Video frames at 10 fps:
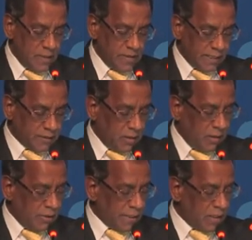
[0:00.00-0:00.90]
that
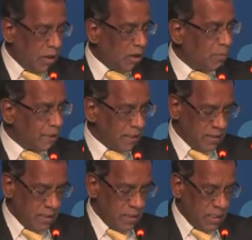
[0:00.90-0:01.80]
are in harmony
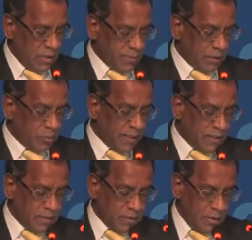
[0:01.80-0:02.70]
with the
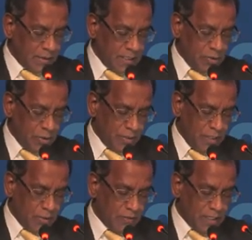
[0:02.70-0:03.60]
2030 agenda
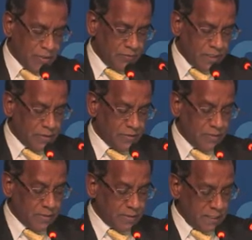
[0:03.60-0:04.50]
of achieving the
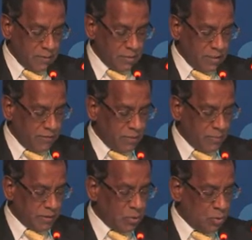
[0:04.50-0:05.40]
Sustainable
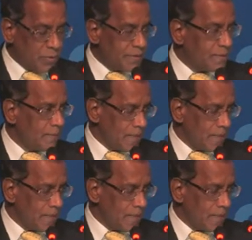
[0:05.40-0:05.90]
Development Goals,